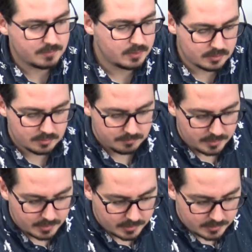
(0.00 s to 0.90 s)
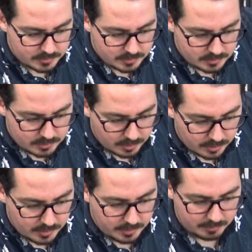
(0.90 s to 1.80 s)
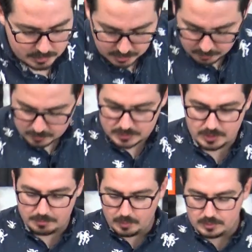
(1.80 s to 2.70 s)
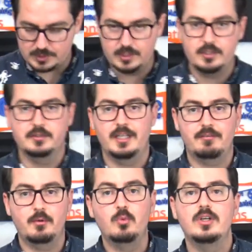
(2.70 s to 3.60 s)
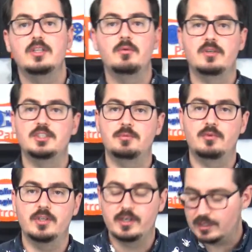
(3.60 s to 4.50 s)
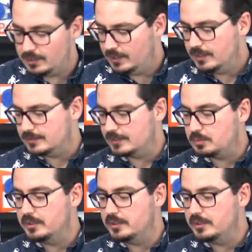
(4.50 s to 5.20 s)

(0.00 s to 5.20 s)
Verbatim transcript: feel very sturdy and I'm sure once they're bolted, you'll have a really rigid printer because that's